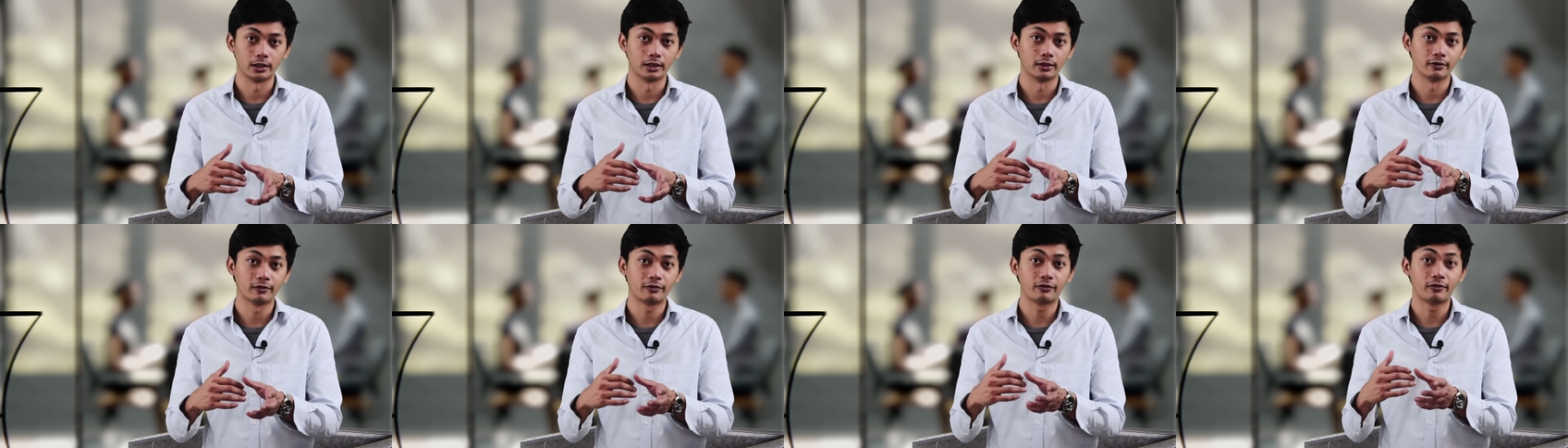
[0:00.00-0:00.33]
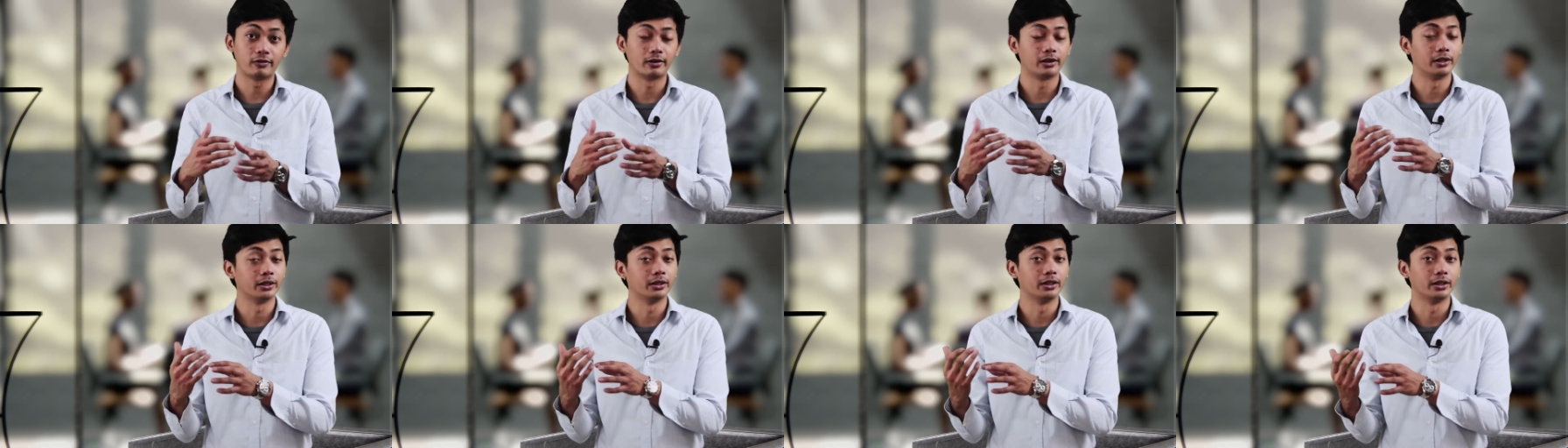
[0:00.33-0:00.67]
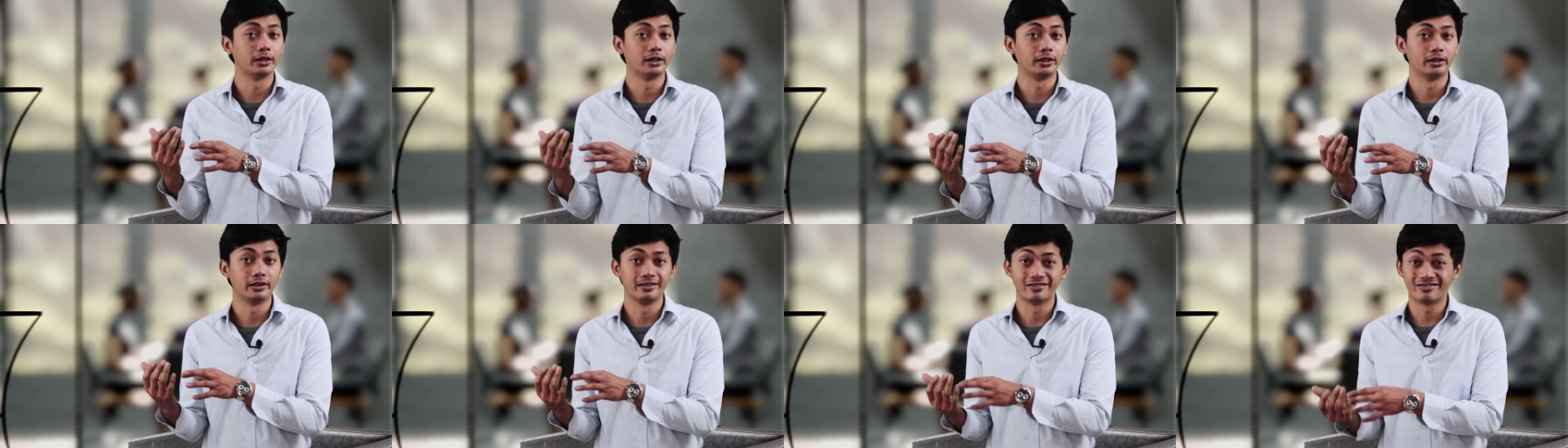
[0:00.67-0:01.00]

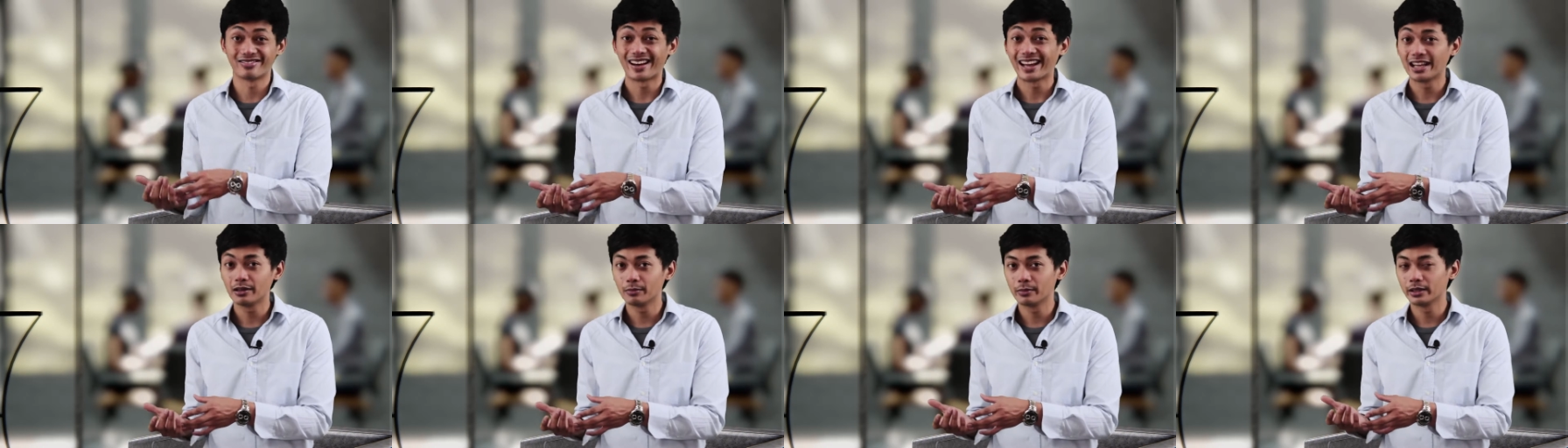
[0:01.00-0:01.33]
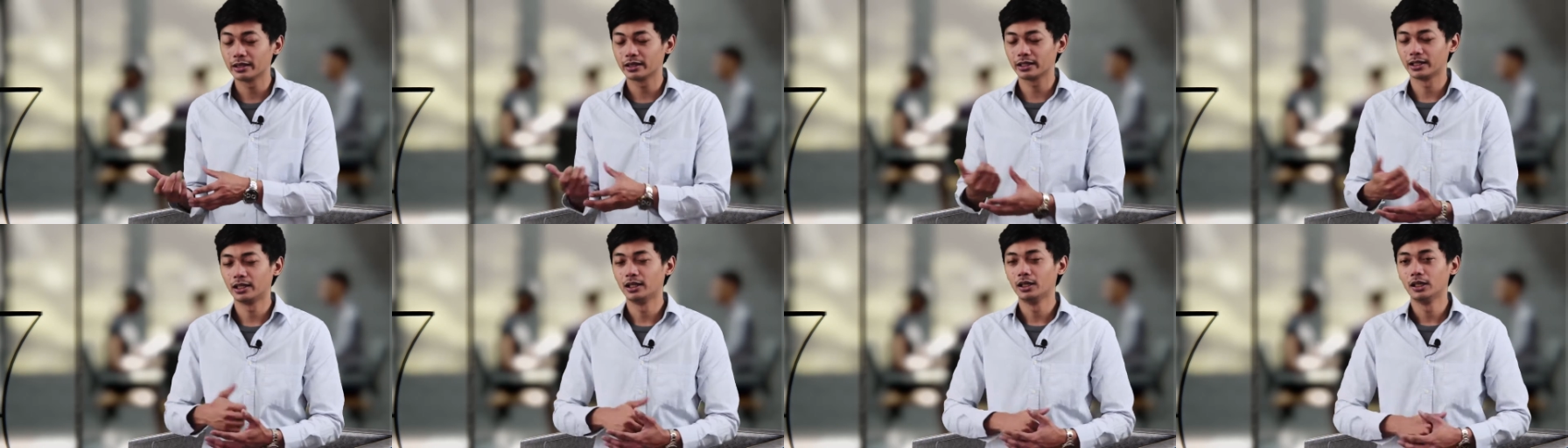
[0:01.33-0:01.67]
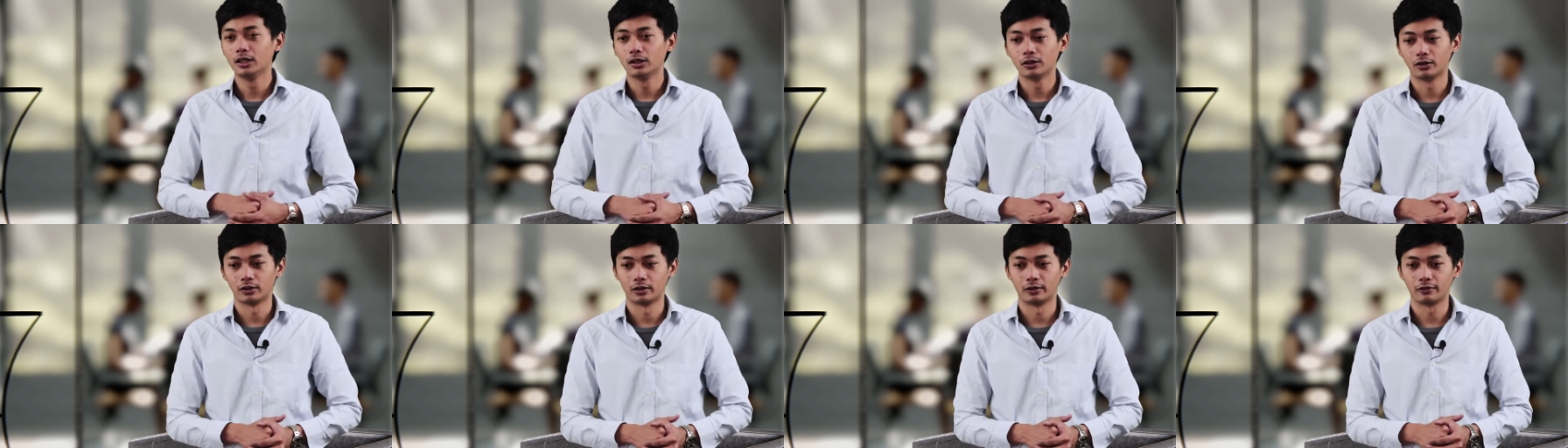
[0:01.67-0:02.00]
further refinement
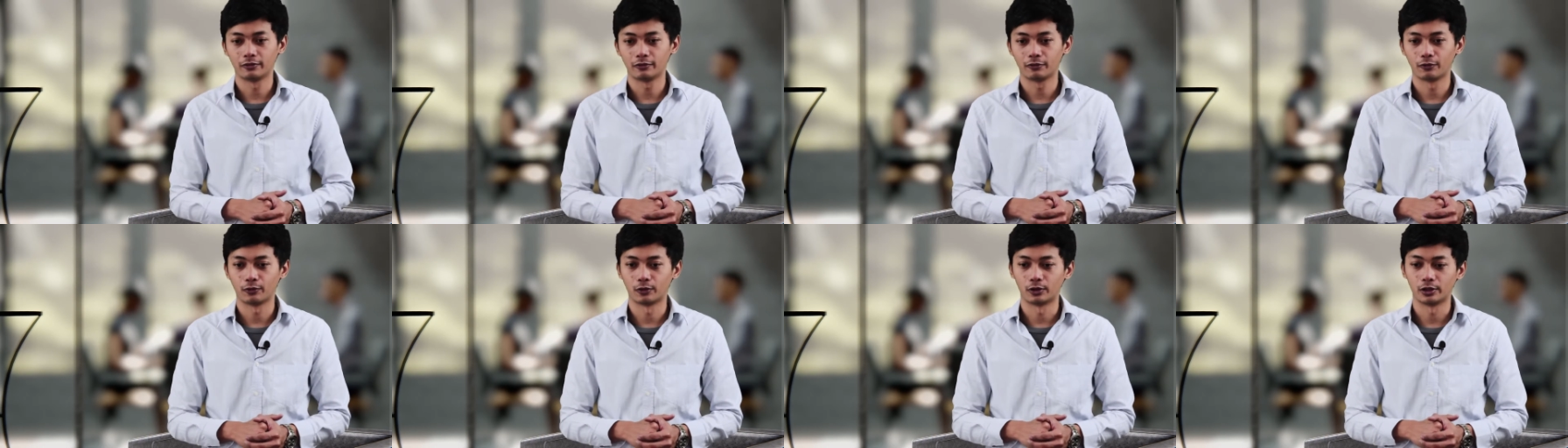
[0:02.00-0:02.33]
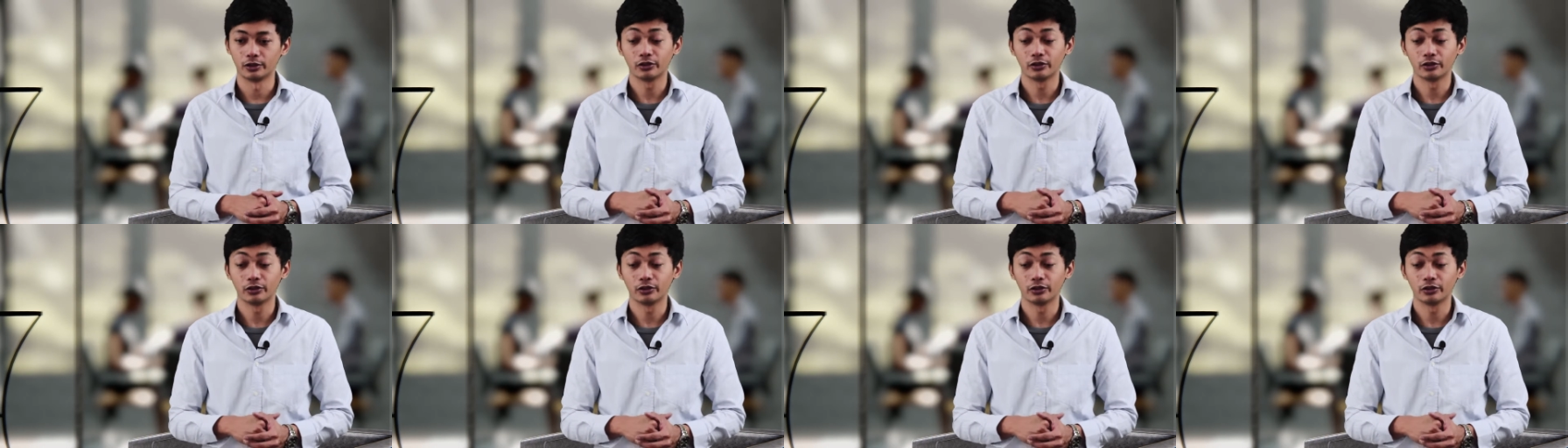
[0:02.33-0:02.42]
or for